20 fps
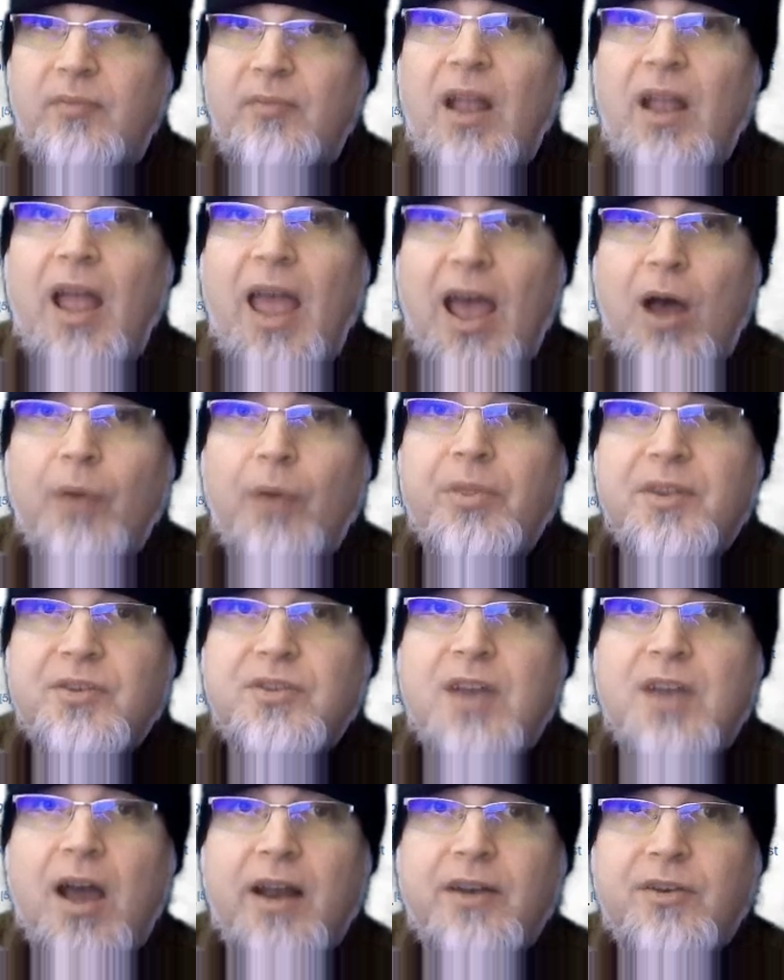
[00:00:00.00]
how
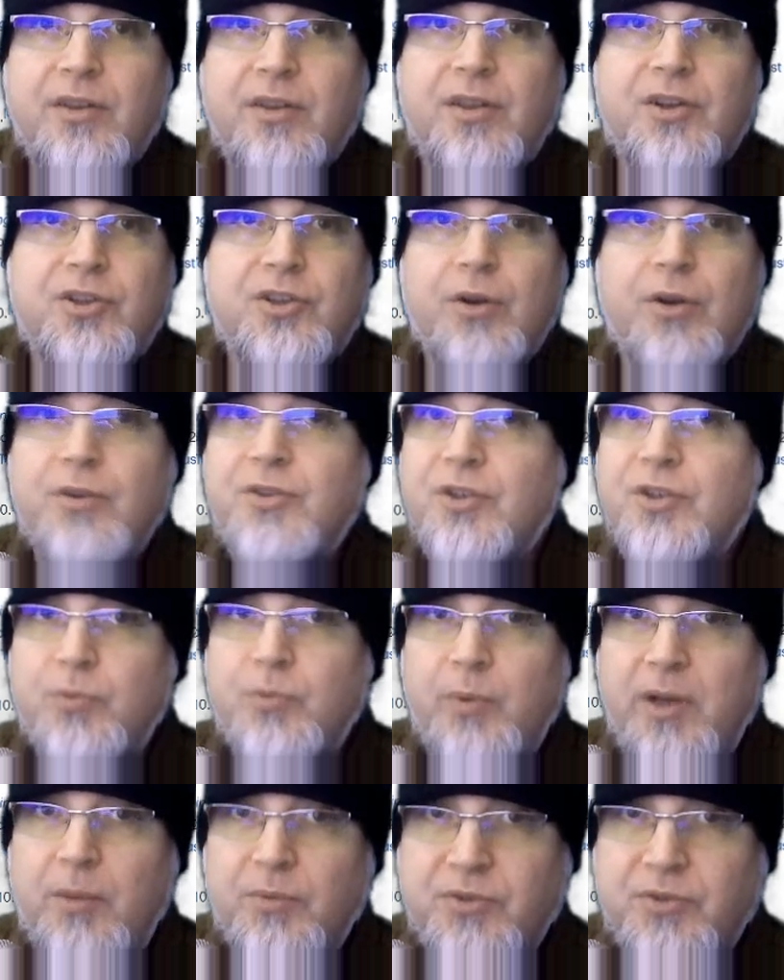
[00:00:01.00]
this got into the churches
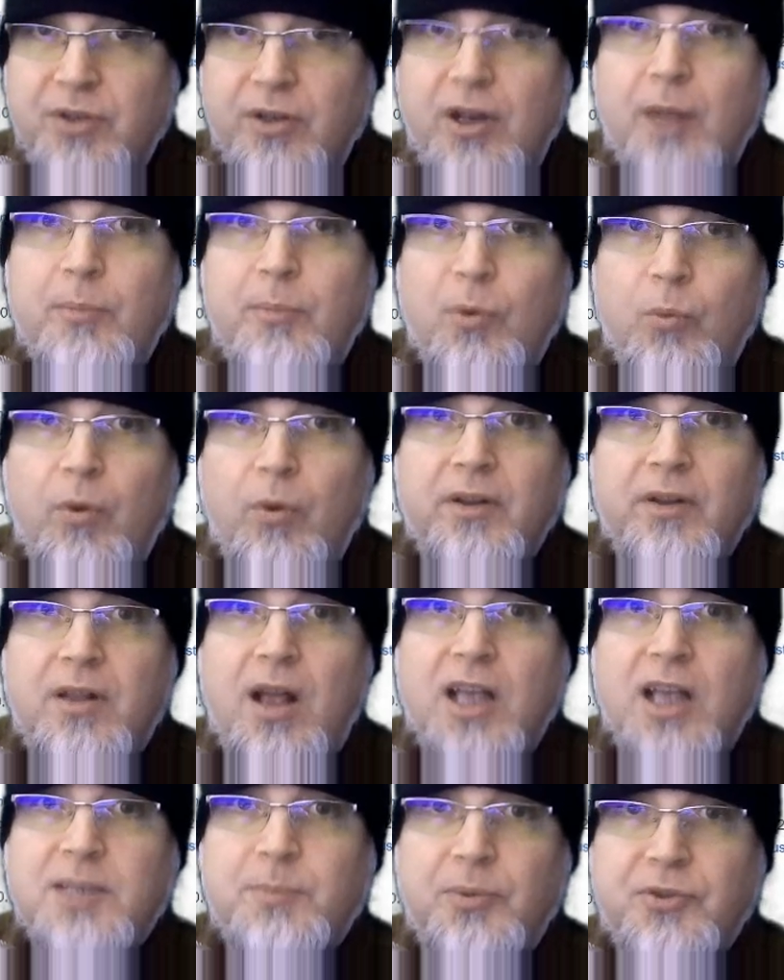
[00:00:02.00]
when it was the number one
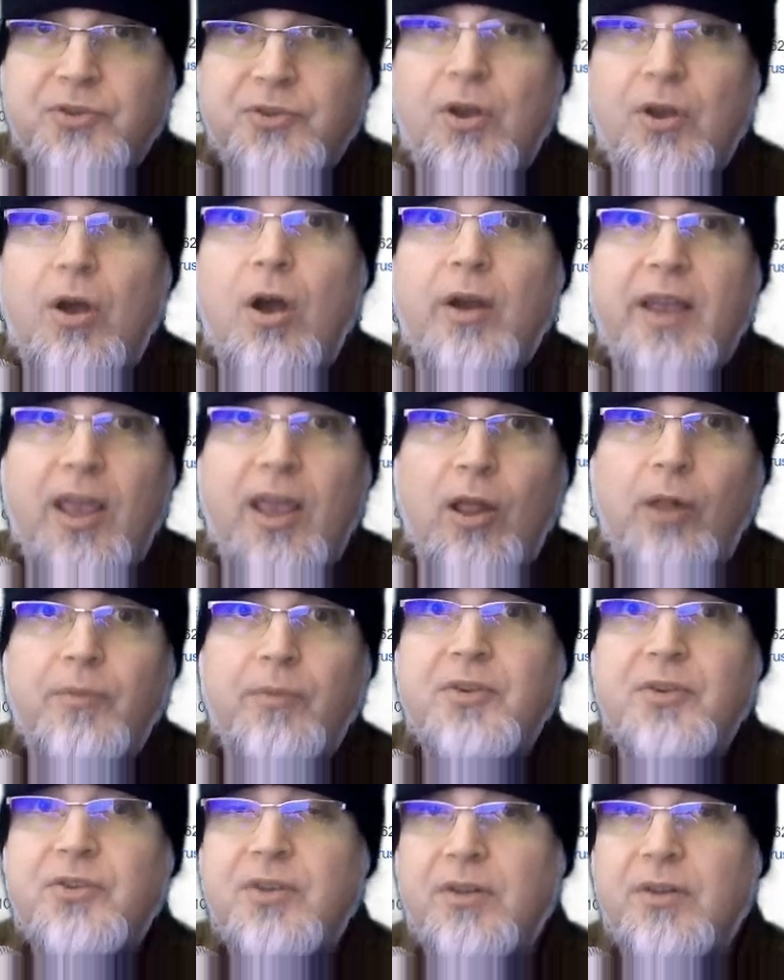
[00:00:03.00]
gospel song.
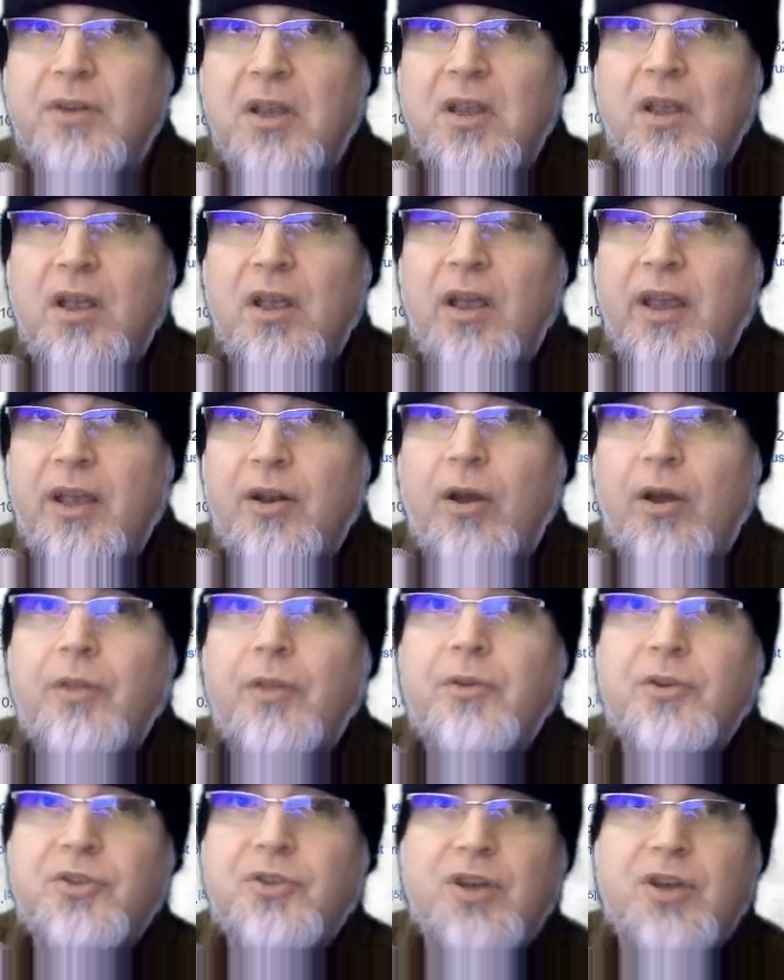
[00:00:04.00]
Elvis and and
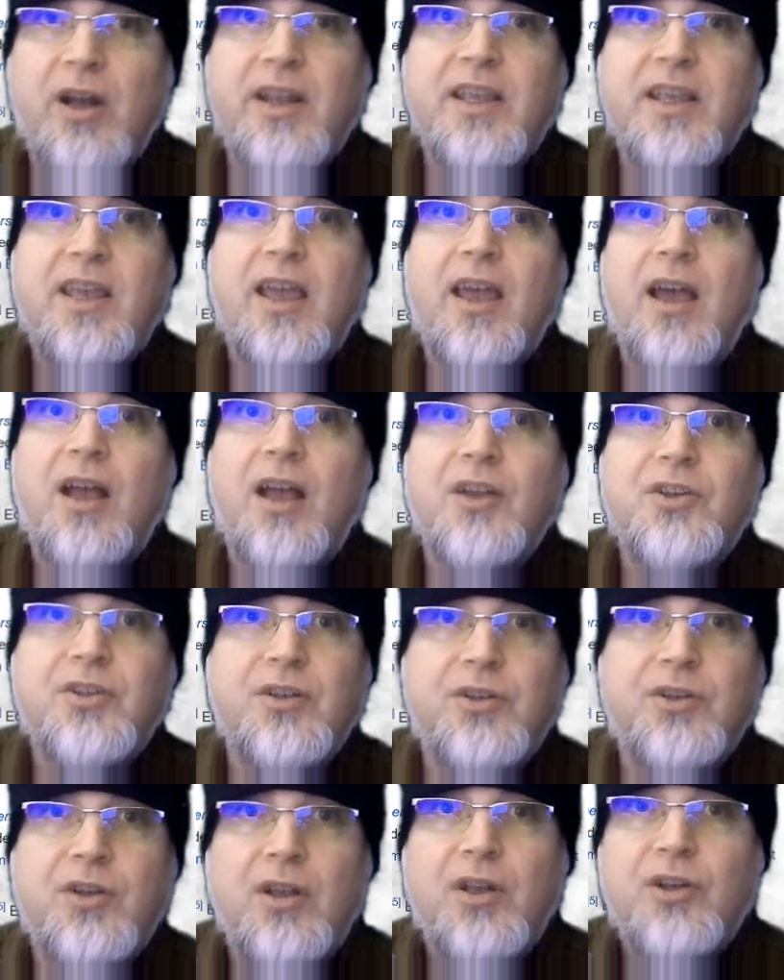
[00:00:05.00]
others, Johnny Cash
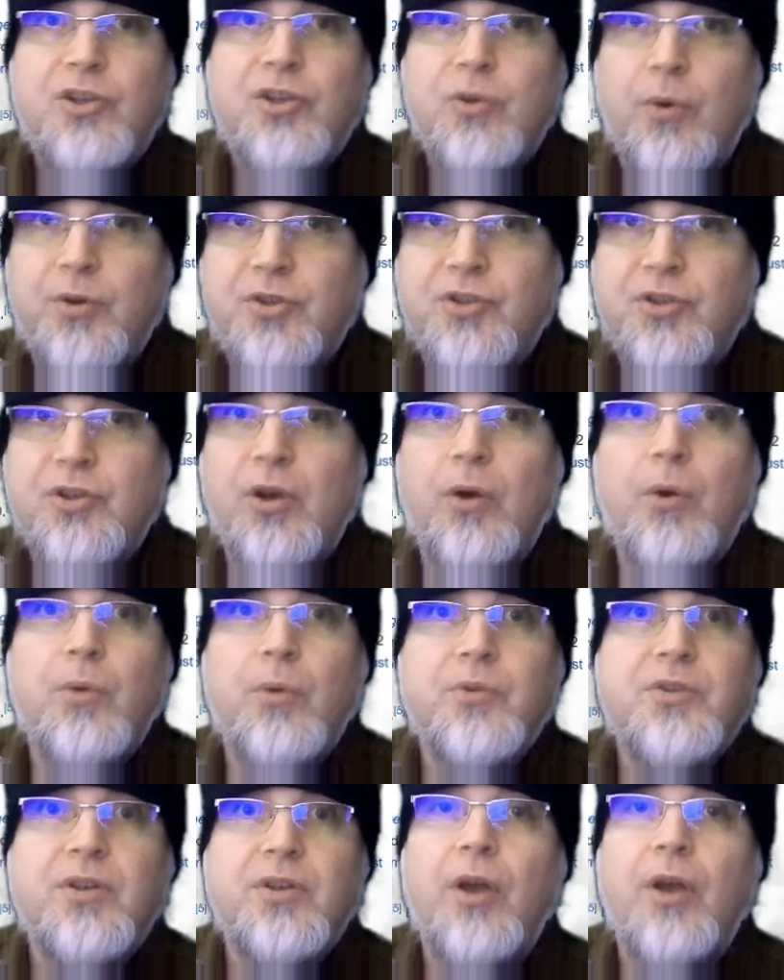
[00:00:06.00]
and George
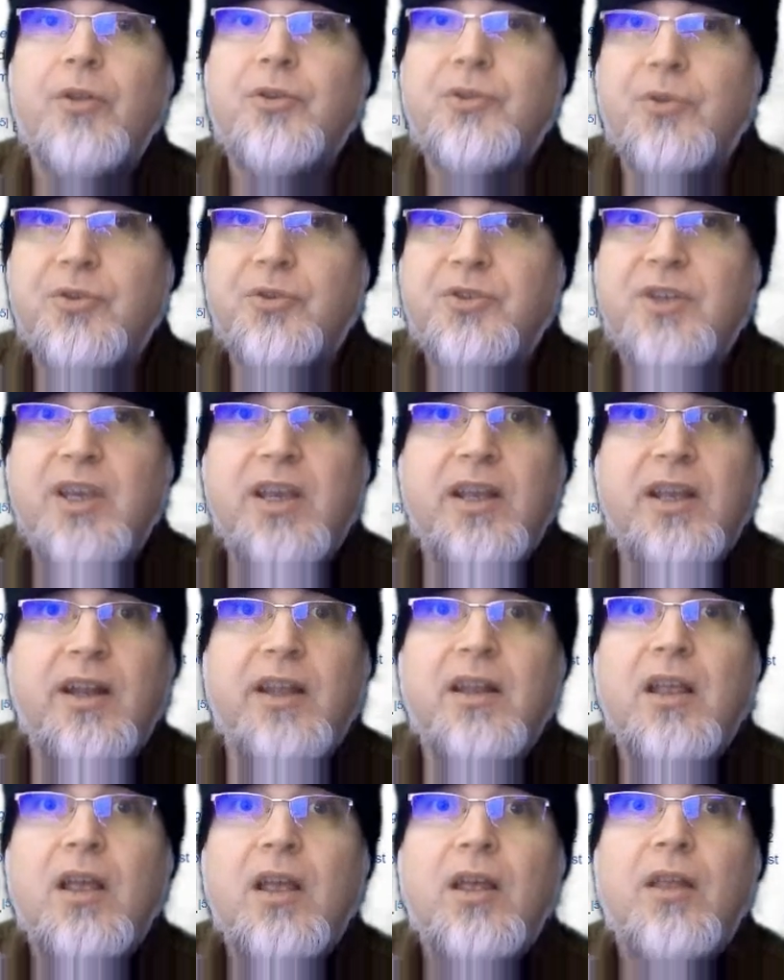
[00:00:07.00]
Jones and others are singing it.